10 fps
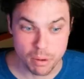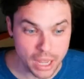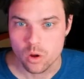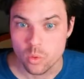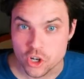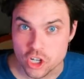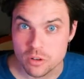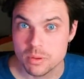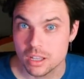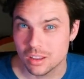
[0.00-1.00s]
but we
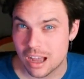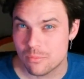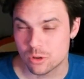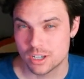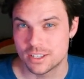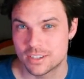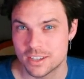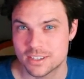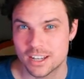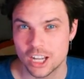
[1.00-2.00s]
should be a lot more
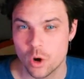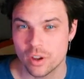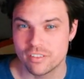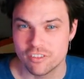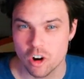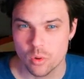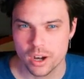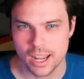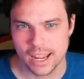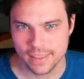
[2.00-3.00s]
consistent going forward
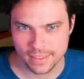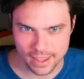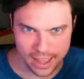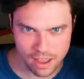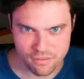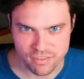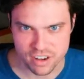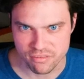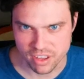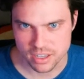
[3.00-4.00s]
and they have an
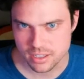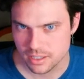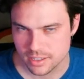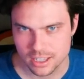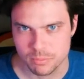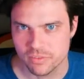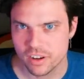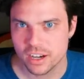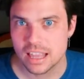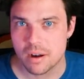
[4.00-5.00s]
event. It's gonna be
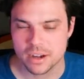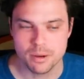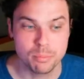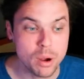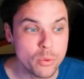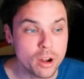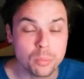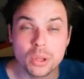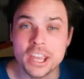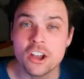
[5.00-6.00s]
very loud in here, but we are
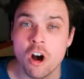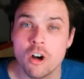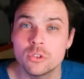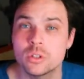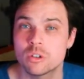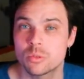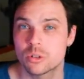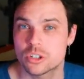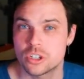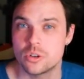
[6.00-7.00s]
playing Call of Duty World
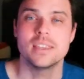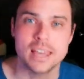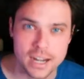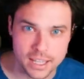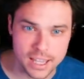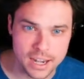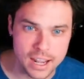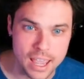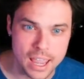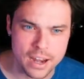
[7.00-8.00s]
War II yet again.
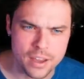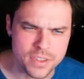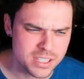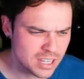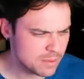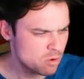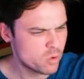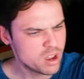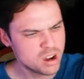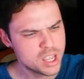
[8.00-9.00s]
And uh, this time
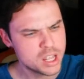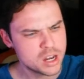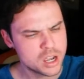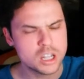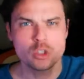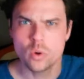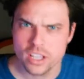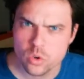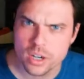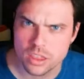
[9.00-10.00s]
we are in uh,
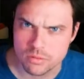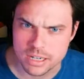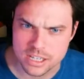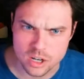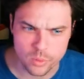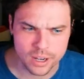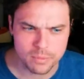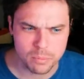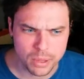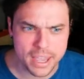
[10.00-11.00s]
2023. So we're gonna
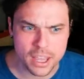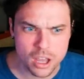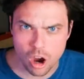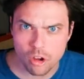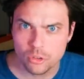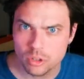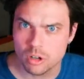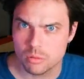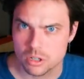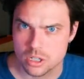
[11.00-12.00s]
be playing Call of Duty
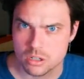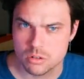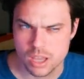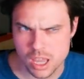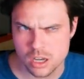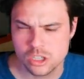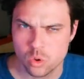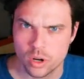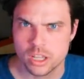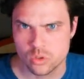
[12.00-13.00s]
World War II in
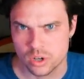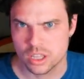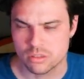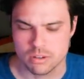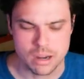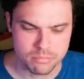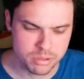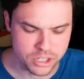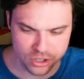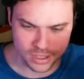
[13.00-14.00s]
2023. I'm
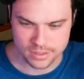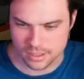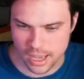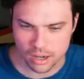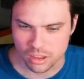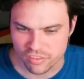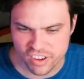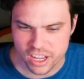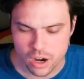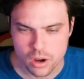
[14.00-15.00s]
pretty sure that's the title of the
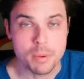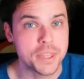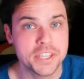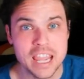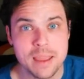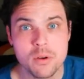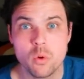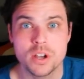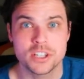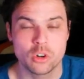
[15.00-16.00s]
video, but this game
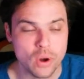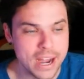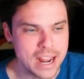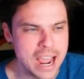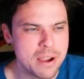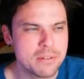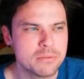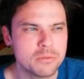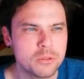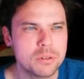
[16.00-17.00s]
was great. I
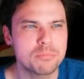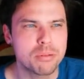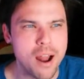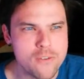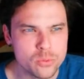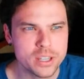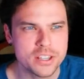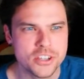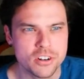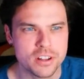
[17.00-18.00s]
would probably
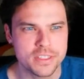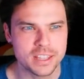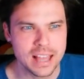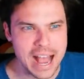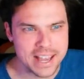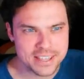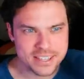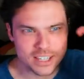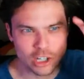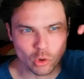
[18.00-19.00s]
consider it the
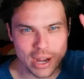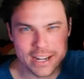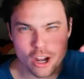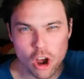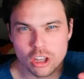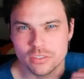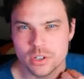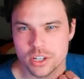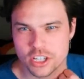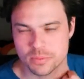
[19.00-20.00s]
last great Call of
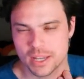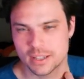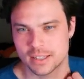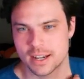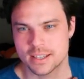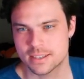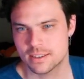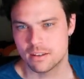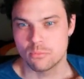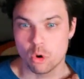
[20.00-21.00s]
Duty just because it
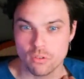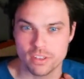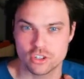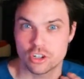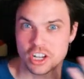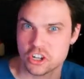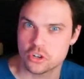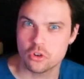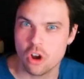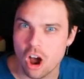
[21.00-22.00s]
is more of a
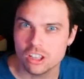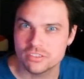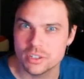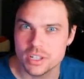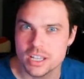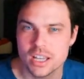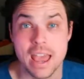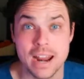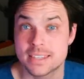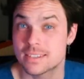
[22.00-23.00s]
traditional Call of Duty
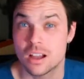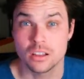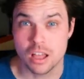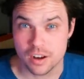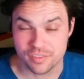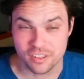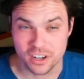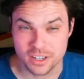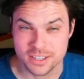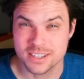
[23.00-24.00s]
and it's a lot of
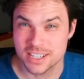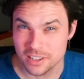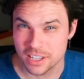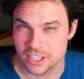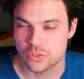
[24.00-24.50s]
fun still in